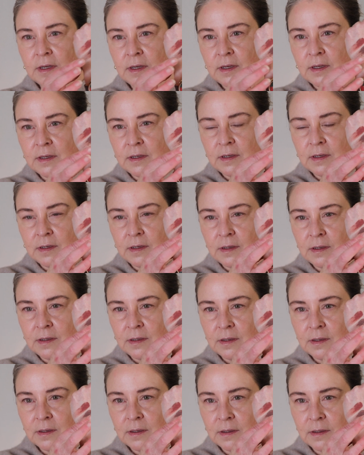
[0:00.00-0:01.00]

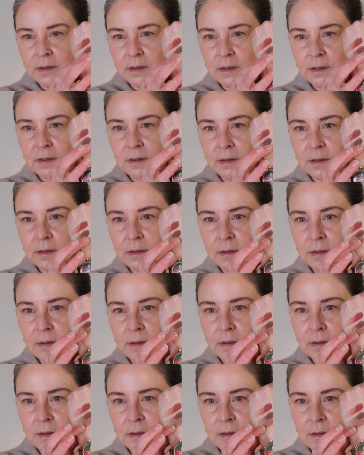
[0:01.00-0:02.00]

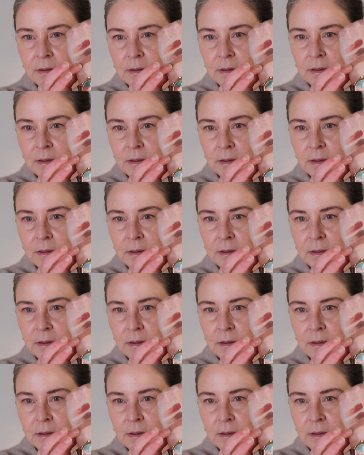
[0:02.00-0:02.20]
(no one is talking)